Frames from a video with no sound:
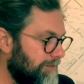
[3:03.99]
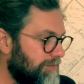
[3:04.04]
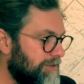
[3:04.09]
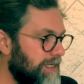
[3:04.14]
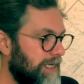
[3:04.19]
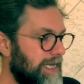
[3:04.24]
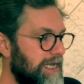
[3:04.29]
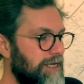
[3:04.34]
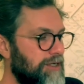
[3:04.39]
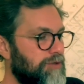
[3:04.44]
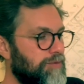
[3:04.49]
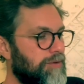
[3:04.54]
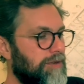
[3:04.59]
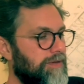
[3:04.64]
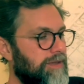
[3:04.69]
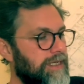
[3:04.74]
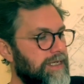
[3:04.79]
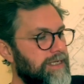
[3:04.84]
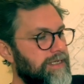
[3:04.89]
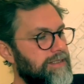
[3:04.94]
So, each one
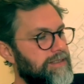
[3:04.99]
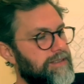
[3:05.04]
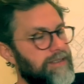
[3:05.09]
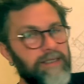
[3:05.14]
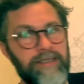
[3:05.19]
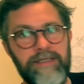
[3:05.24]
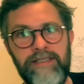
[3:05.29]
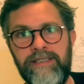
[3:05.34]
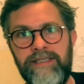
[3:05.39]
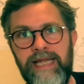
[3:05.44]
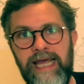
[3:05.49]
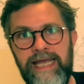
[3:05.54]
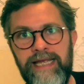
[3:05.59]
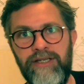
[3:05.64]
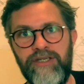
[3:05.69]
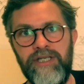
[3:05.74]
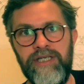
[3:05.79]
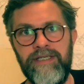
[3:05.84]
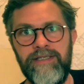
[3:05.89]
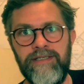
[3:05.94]
of these
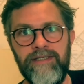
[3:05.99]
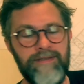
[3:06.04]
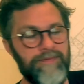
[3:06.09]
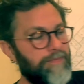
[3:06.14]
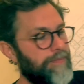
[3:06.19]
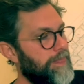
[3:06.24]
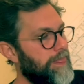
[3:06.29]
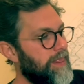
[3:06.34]
stages